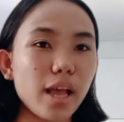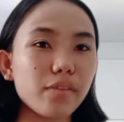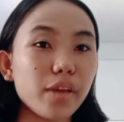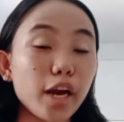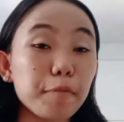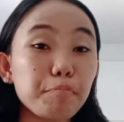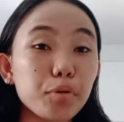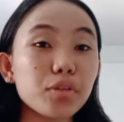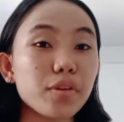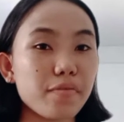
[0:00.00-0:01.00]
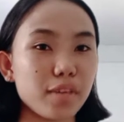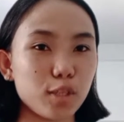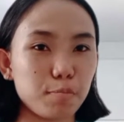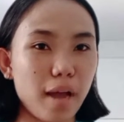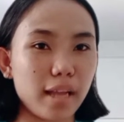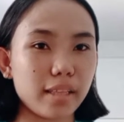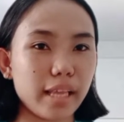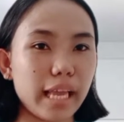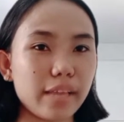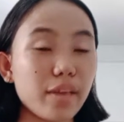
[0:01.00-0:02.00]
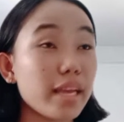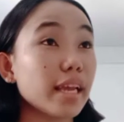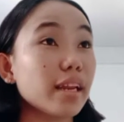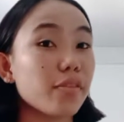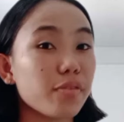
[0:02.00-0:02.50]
they are put on the spot and they cannot